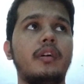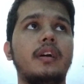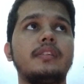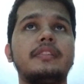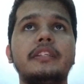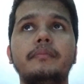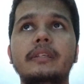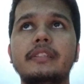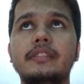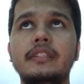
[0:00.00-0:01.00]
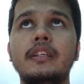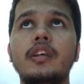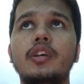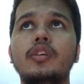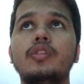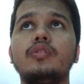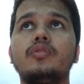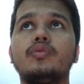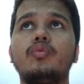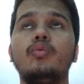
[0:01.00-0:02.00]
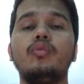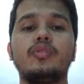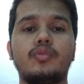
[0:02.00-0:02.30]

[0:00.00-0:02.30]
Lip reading: our CBSE school